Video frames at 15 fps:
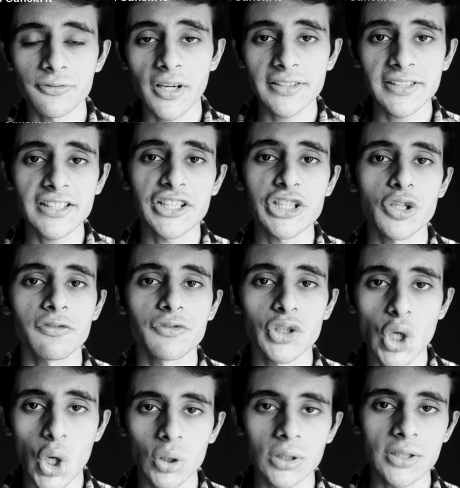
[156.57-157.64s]
Provided that
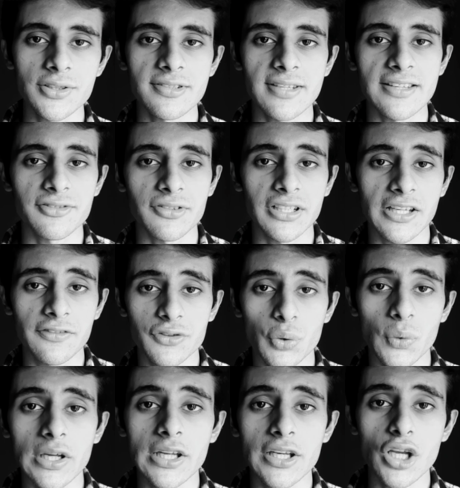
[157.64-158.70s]
you have knowledge, Sanskrit
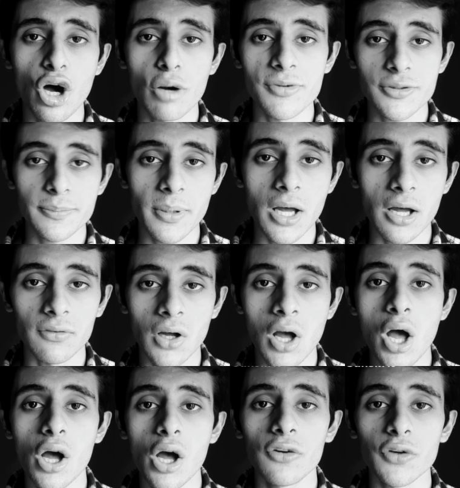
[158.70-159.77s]
gives you enormous
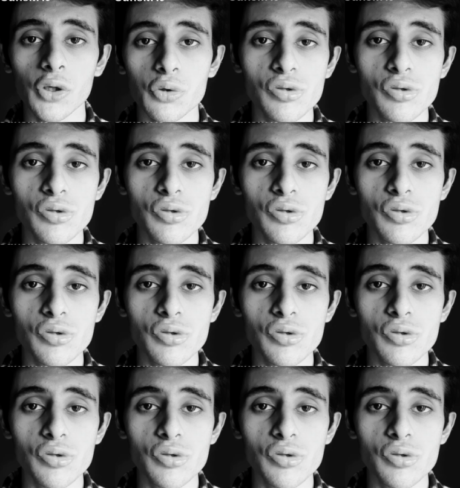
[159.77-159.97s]
power